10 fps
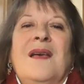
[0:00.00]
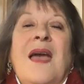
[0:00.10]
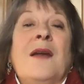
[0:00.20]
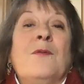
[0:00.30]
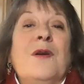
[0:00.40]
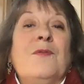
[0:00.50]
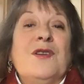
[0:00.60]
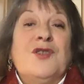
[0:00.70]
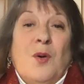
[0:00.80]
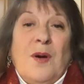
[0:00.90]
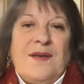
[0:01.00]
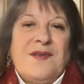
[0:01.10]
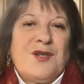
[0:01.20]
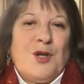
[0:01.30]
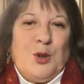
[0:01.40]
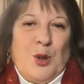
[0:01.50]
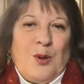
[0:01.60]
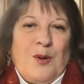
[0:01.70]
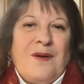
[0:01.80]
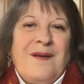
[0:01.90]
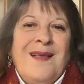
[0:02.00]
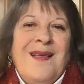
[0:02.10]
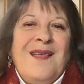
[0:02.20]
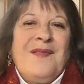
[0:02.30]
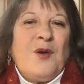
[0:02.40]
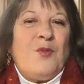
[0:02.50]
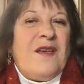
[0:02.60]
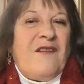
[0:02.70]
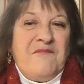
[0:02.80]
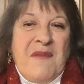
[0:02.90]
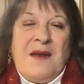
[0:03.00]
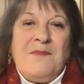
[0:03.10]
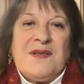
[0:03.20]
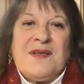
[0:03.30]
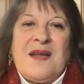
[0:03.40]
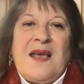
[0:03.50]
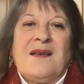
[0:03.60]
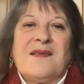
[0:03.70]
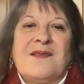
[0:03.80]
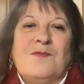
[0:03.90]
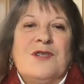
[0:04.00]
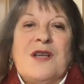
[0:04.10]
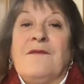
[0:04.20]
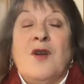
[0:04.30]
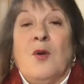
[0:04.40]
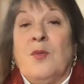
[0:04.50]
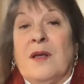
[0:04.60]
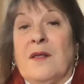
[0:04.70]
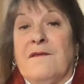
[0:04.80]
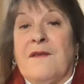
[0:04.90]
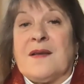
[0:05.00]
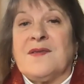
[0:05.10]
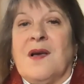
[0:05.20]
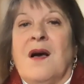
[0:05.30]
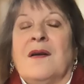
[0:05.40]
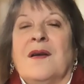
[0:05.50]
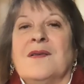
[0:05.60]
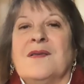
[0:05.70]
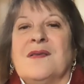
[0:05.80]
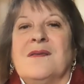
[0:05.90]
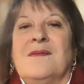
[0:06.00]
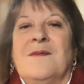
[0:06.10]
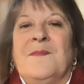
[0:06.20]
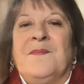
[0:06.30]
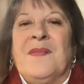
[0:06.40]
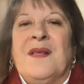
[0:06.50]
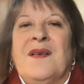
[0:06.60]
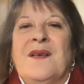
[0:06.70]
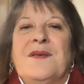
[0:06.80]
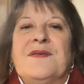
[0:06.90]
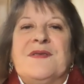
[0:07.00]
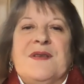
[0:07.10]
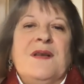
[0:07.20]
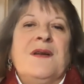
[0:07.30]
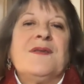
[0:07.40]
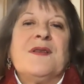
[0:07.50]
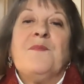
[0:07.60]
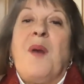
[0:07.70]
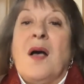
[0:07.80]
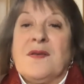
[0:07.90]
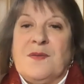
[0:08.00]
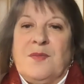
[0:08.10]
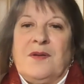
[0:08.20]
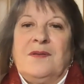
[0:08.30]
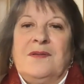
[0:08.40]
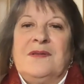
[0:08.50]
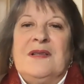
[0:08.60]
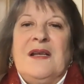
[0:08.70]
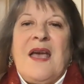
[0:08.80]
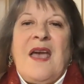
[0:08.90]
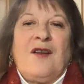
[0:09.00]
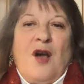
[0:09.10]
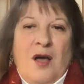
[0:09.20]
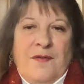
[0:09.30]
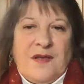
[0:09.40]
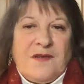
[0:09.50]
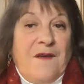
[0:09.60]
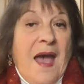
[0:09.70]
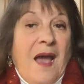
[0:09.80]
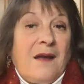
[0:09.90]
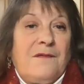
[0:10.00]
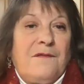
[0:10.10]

And we rejoice to learn that we have made mistakes which have no real effects on us. Sin is impossible and on this fact,